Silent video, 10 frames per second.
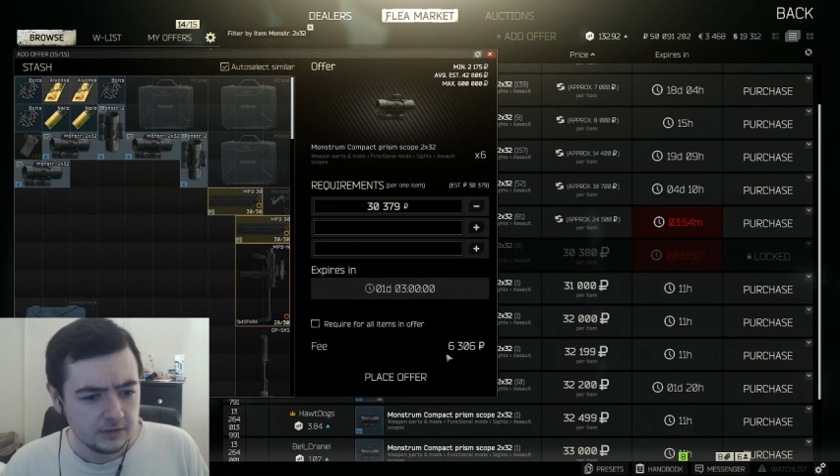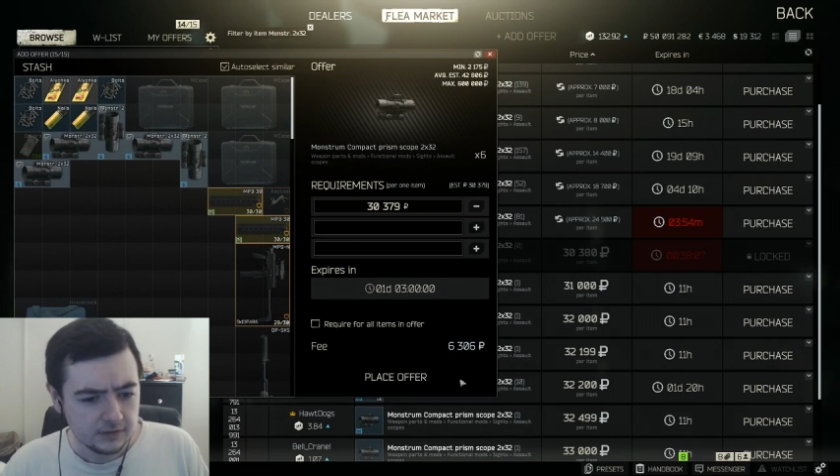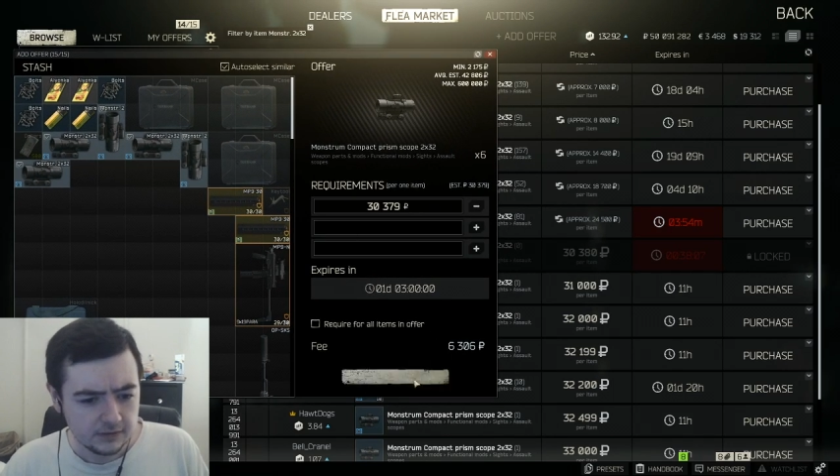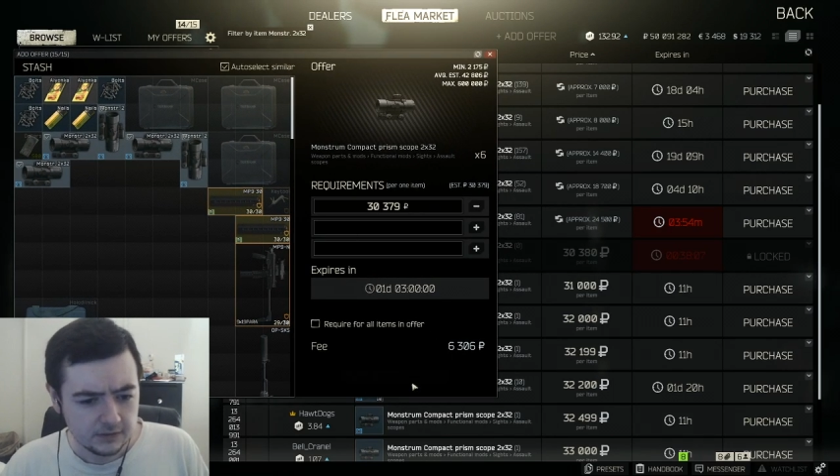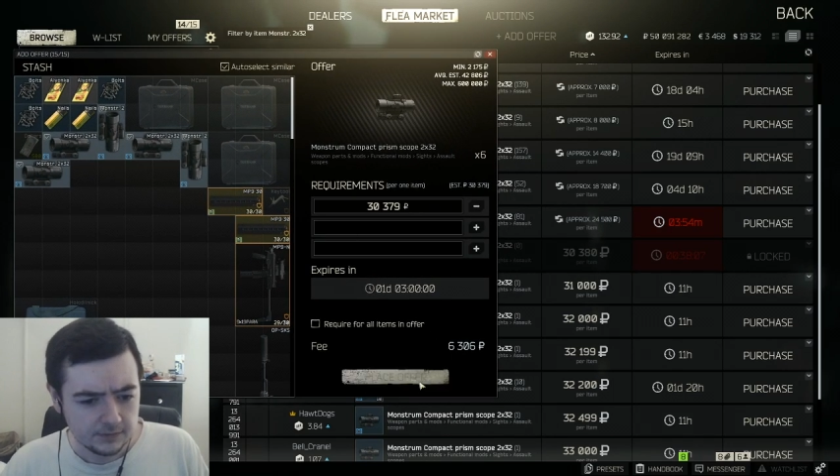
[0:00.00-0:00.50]

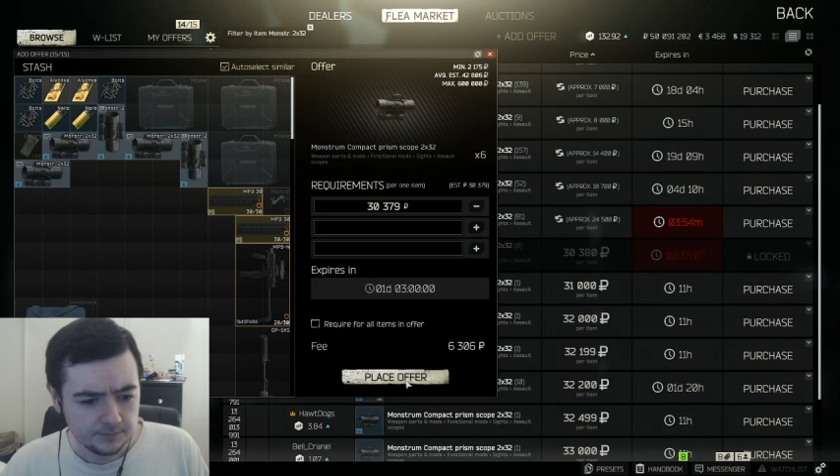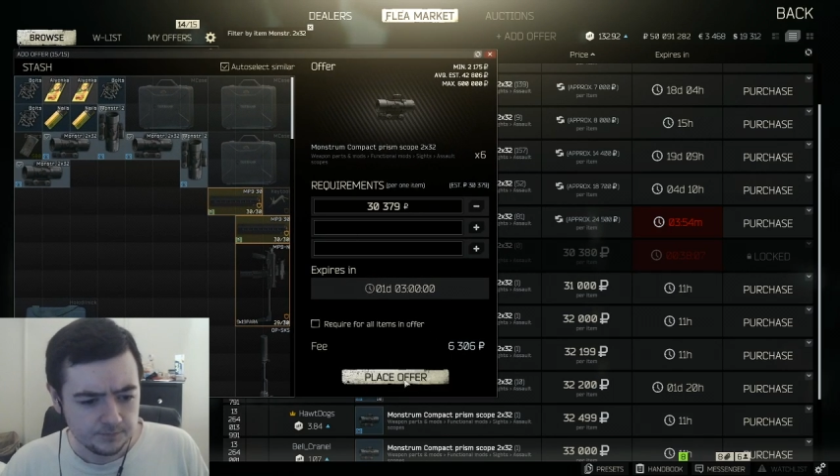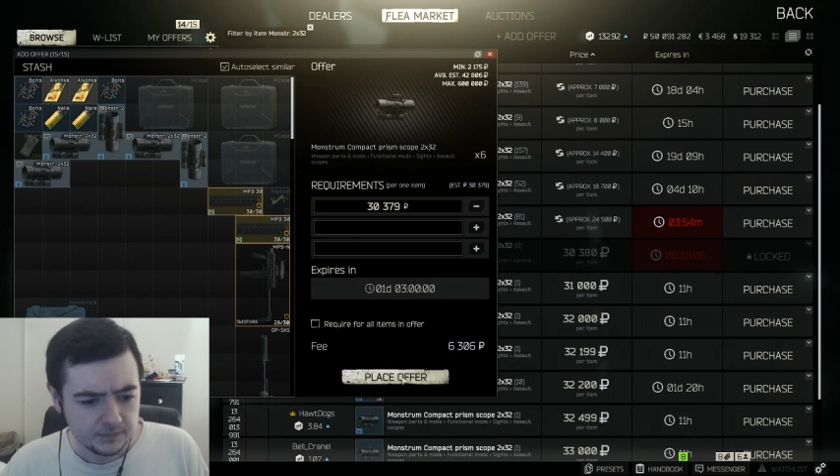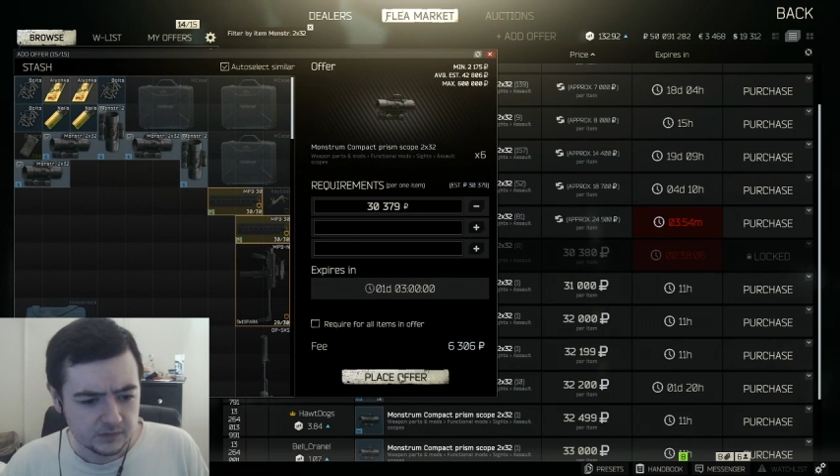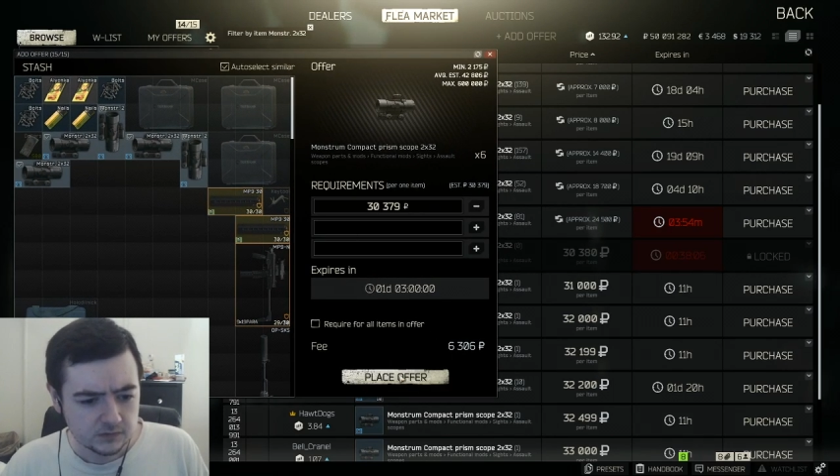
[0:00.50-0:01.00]
Go
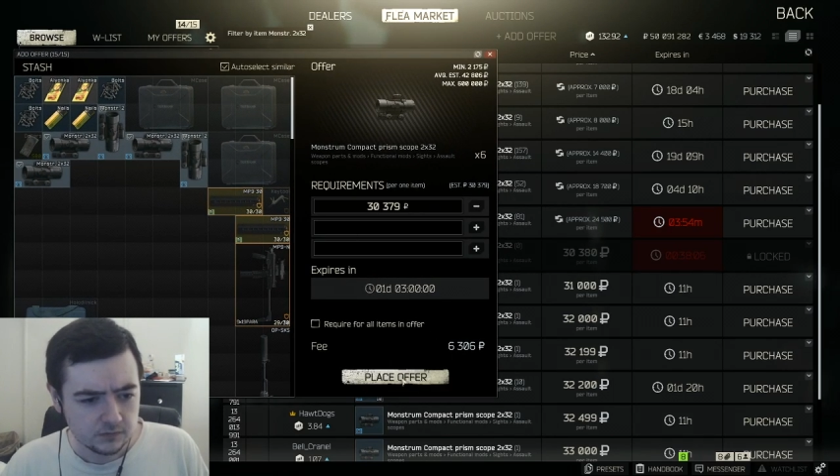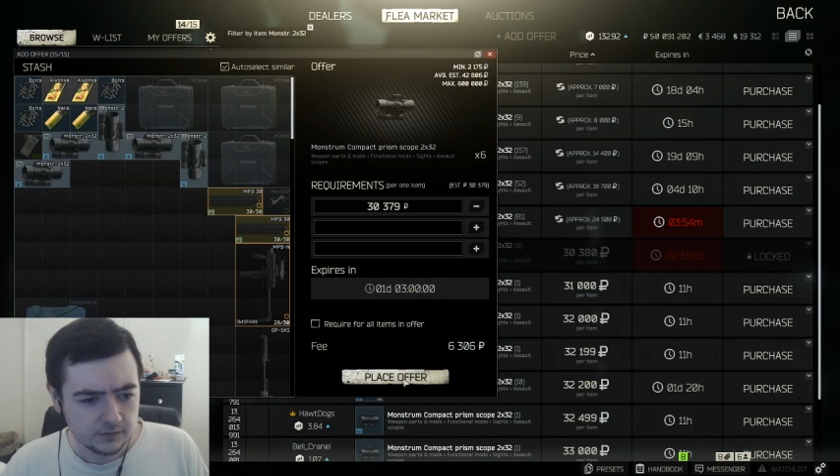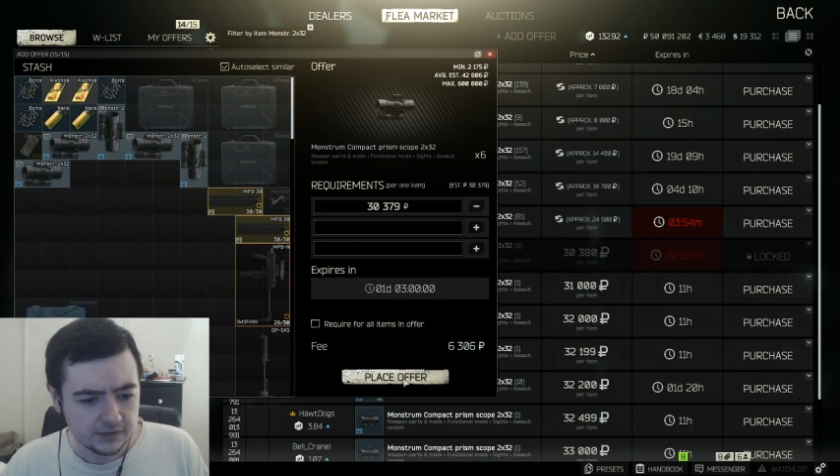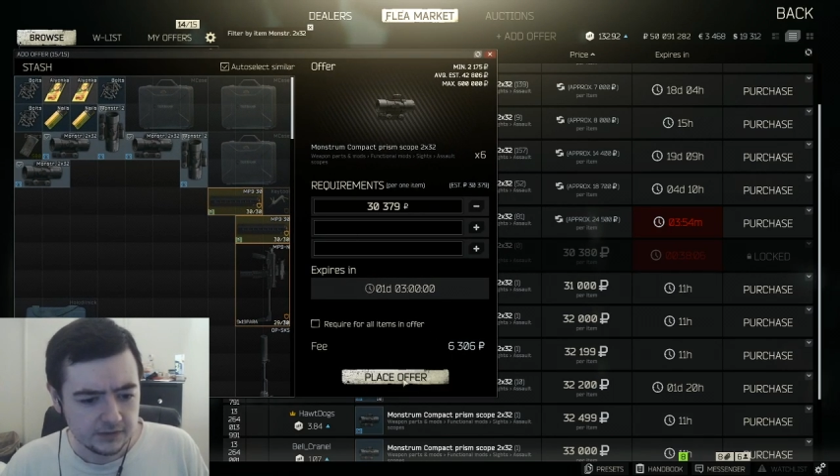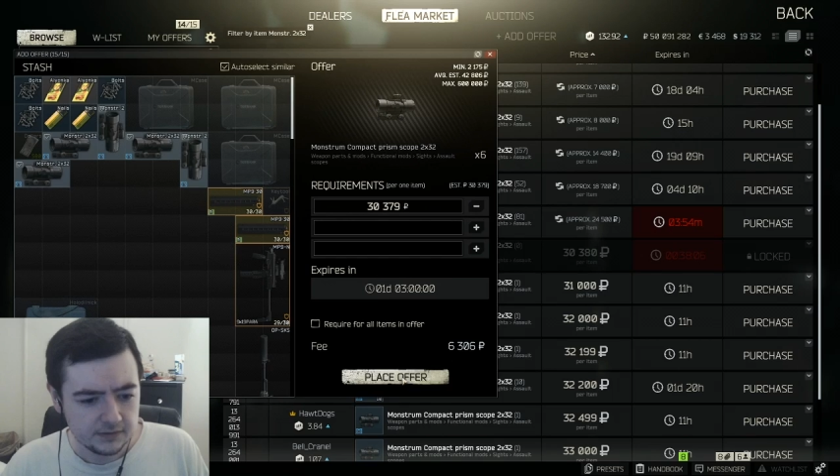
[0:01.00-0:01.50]

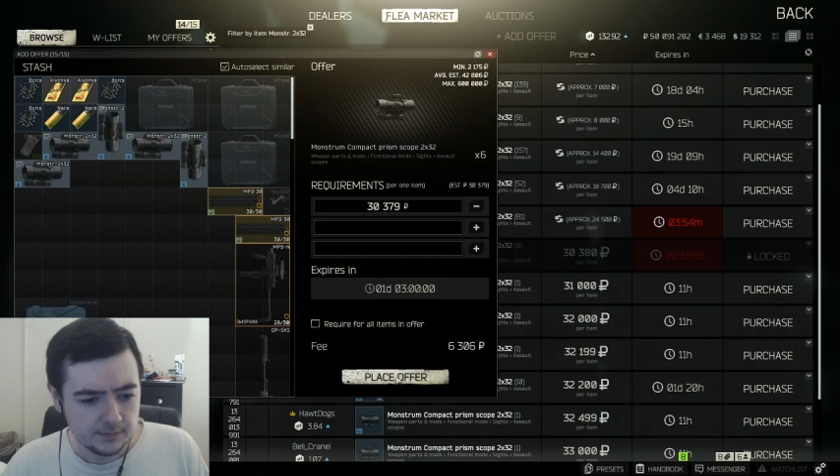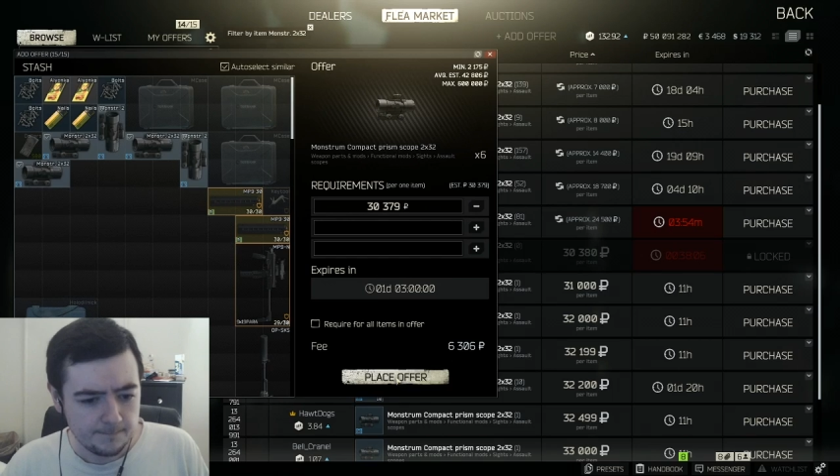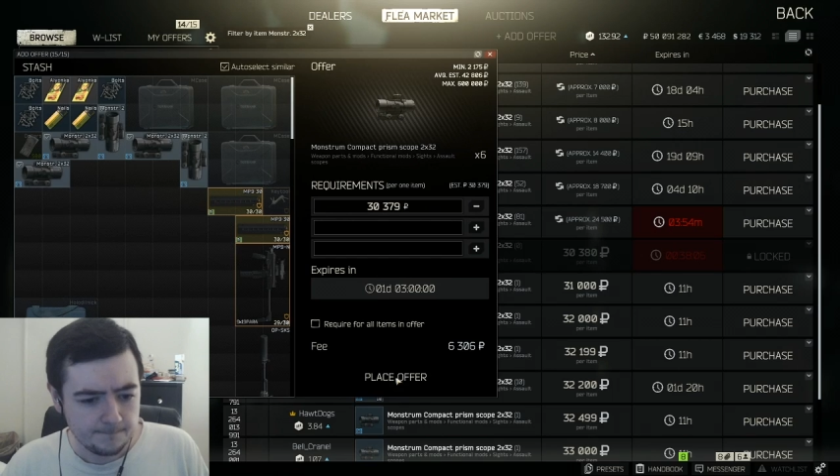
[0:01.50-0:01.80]
ahead,